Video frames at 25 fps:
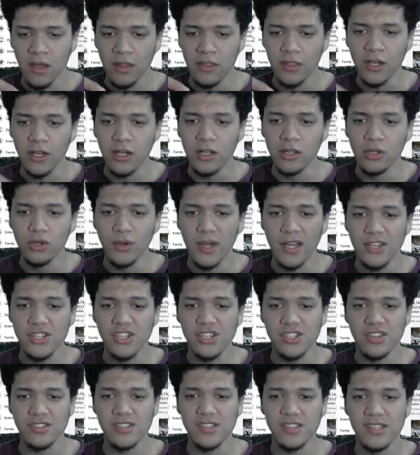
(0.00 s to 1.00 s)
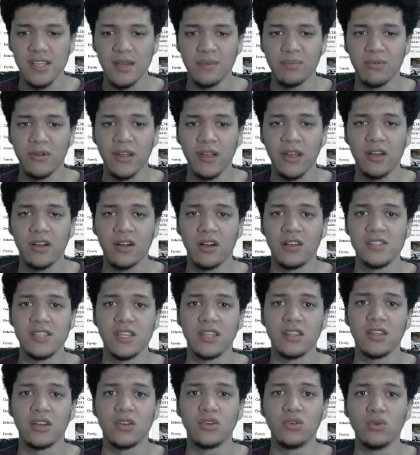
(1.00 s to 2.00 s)
the glue actually starts to separate,
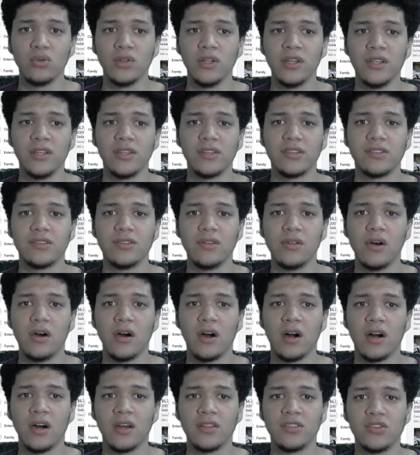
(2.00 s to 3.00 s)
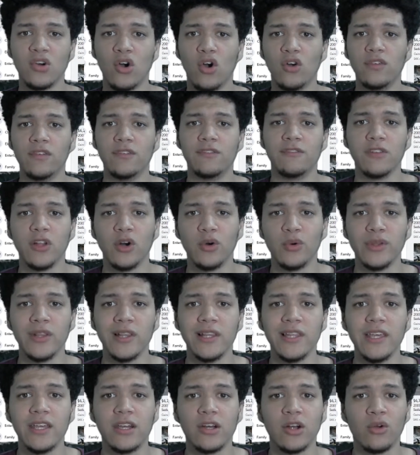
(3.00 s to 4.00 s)
causing the coolant to overflow
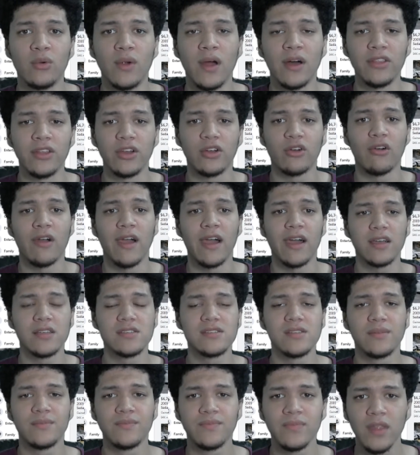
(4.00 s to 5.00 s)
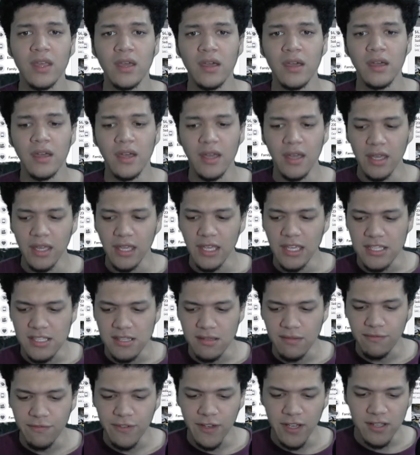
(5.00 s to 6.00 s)
and leak around the cracks.
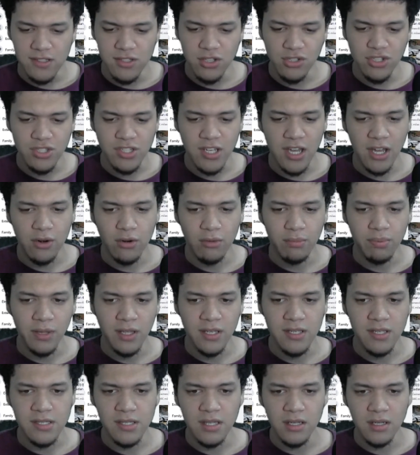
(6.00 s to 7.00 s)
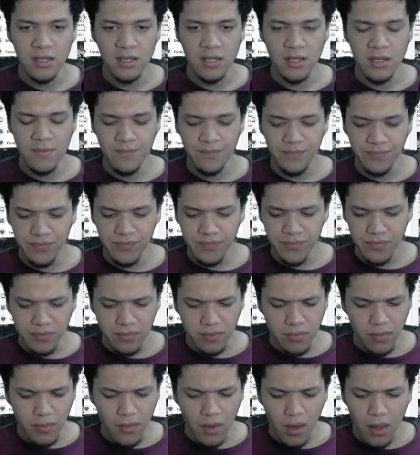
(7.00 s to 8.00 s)
Easy fix, you just got to replace the
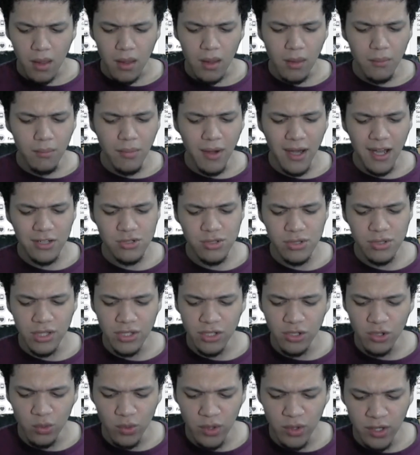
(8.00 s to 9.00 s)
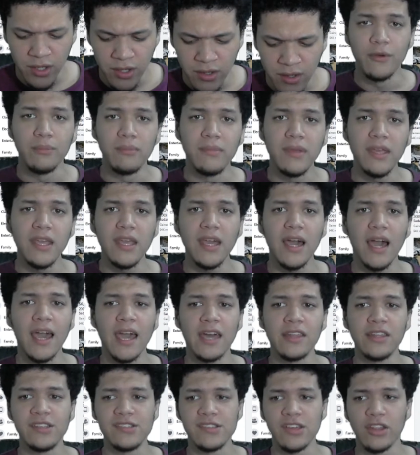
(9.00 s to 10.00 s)
box with a new one. For me, I
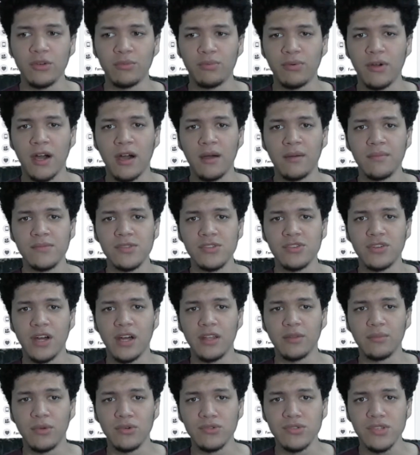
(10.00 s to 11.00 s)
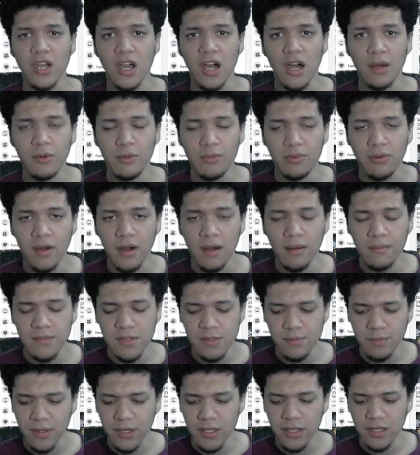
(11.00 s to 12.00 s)
had these other problems. They're not the most common
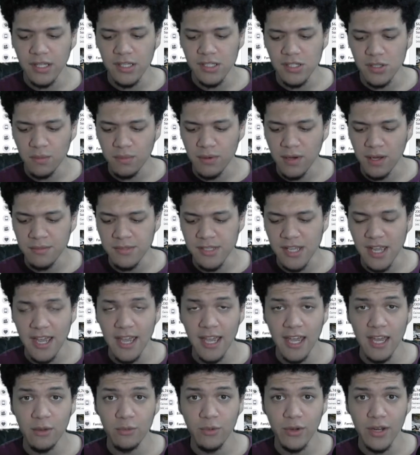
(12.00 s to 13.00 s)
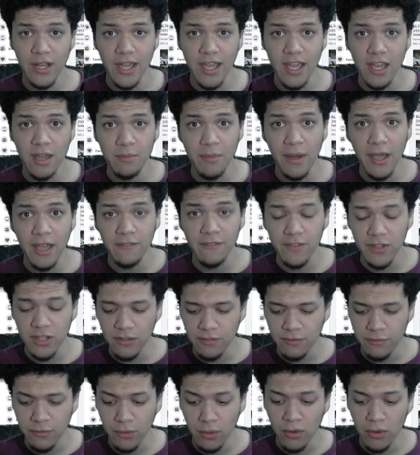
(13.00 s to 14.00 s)
problems, but these are problems I had when I had my
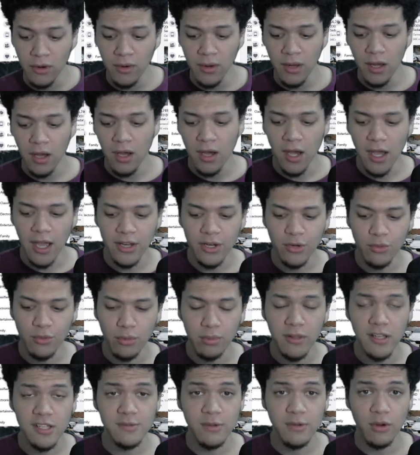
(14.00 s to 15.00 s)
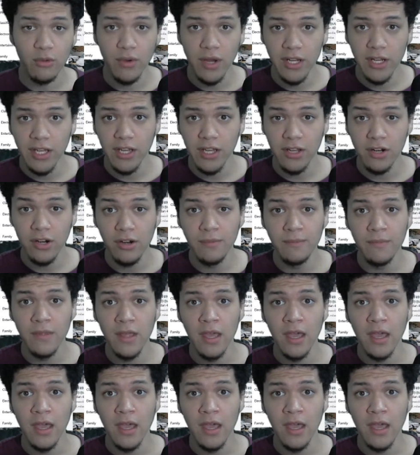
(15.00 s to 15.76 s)
N54. I had to replace my radiator.